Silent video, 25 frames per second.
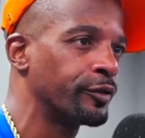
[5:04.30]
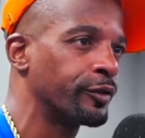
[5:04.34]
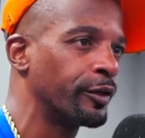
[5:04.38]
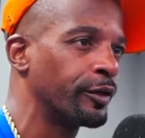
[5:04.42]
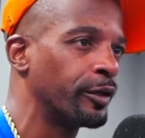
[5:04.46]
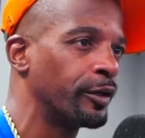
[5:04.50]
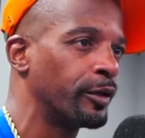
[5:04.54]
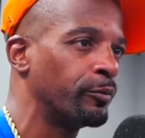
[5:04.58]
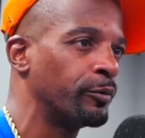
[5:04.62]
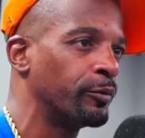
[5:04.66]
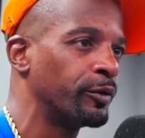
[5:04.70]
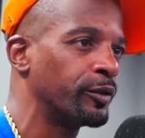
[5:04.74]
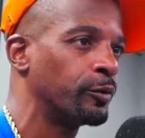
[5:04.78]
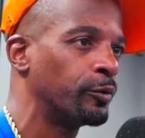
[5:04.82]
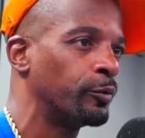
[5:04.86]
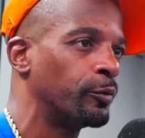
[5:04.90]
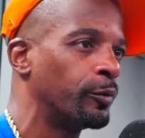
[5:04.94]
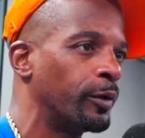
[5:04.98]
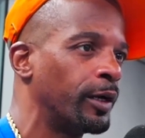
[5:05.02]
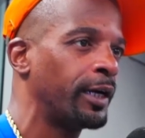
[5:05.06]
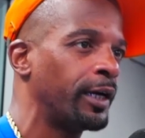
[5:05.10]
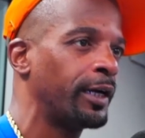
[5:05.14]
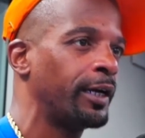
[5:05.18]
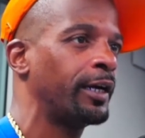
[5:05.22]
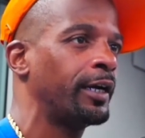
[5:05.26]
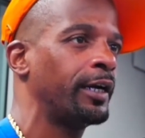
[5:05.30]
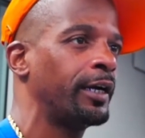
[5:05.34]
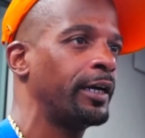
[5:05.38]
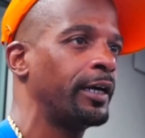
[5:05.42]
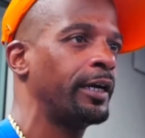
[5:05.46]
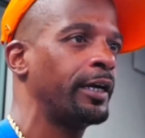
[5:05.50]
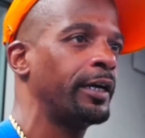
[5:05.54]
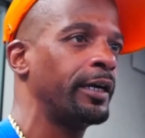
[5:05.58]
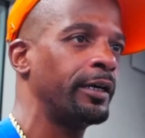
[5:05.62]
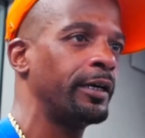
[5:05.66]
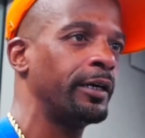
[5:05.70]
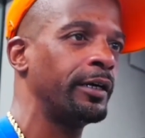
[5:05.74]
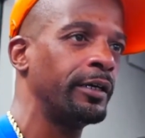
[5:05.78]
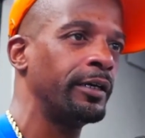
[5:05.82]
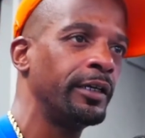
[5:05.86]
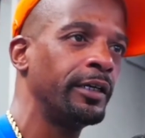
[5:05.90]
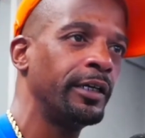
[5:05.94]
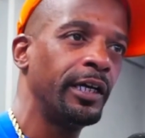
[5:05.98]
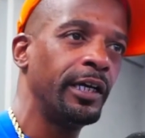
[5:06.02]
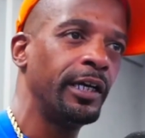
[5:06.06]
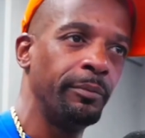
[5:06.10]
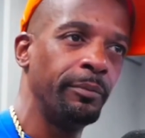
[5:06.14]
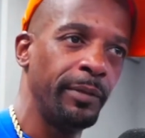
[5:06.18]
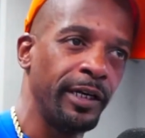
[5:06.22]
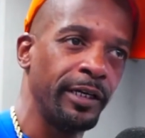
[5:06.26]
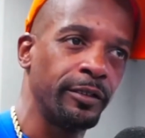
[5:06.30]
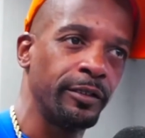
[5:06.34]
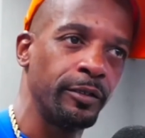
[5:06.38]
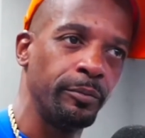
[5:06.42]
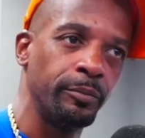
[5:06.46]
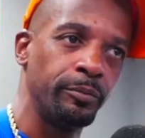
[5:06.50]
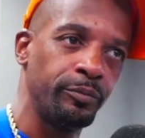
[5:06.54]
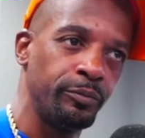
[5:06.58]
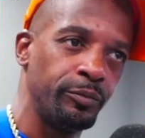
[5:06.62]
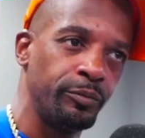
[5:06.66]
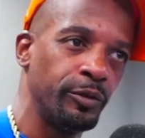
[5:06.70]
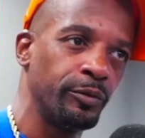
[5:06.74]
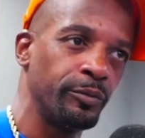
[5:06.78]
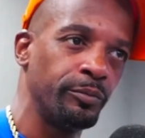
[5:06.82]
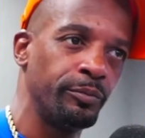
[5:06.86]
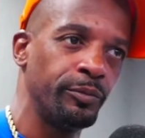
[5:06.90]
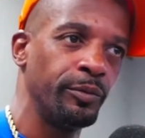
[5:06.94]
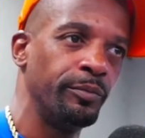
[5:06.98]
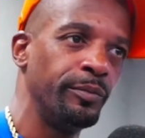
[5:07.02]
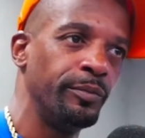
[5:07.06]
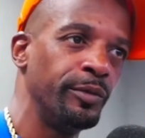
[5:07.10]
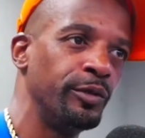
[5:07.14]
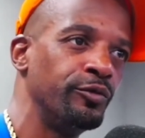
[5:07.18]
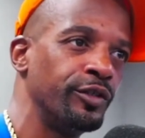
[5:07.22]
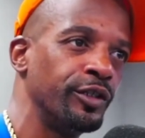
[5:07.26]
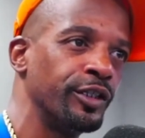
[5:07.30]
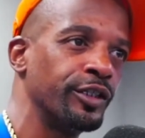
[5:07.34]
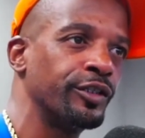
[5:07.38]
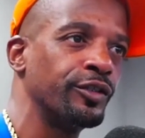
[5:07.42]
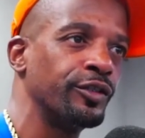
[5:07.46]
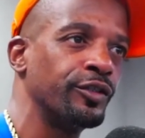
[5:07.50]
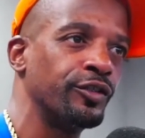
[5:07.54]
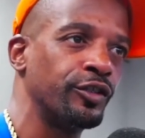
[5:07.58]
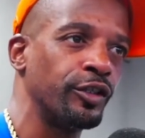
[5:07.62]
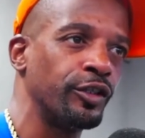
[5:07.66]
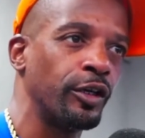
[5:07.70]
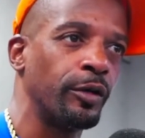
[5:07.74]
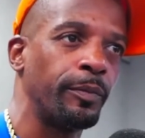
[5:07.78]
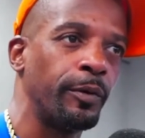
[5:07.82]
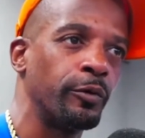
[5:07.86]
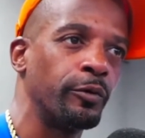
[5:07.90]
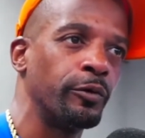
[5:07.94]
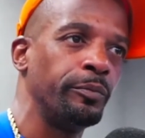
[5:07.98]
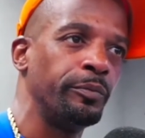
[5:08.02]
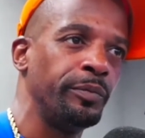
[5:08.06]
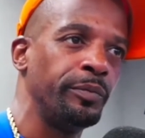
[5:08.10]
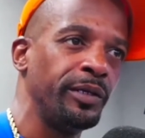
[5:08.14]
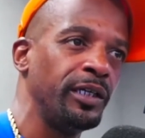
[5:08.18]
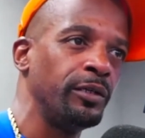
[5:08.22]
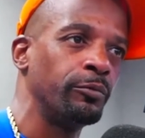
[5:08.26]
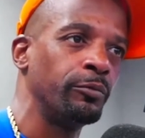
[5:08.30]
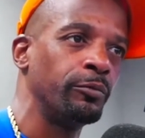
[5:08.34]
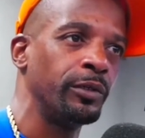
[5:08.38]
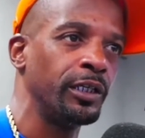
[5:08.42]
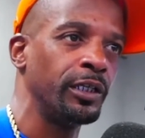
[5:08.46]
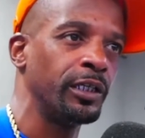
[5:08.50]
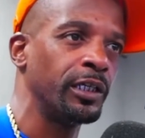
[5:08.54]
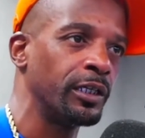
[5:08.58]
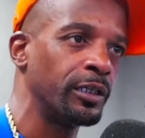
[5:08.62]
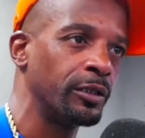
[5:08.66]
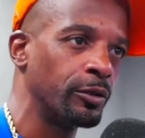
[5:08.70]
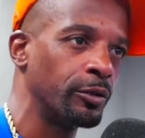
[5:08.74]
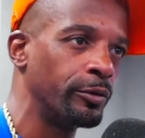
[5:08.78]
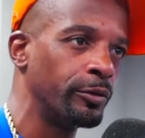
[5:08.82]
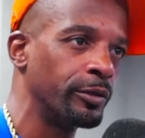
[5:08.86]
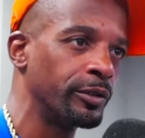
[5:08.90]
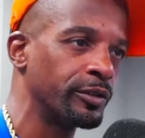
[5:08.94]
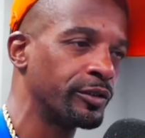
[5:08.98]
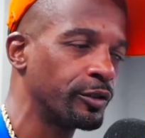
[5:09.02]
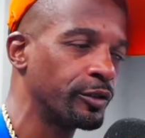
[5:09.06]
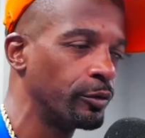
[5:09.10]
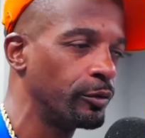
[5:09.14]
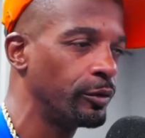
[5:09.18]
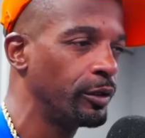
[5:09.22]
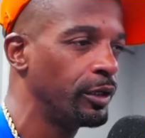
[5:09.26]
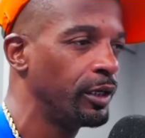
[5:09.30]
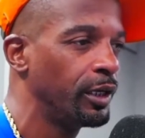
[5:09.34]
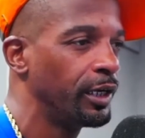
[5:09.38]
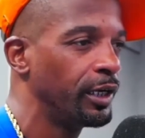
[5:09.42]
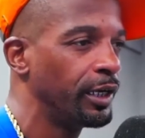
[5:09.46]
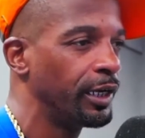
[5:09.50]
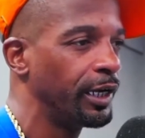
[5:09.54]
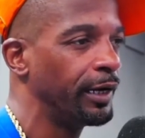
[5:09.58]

turn up with the wow mm-hmm. and make the, the, the musicians jump on the beat when he get going. So mm-hmm.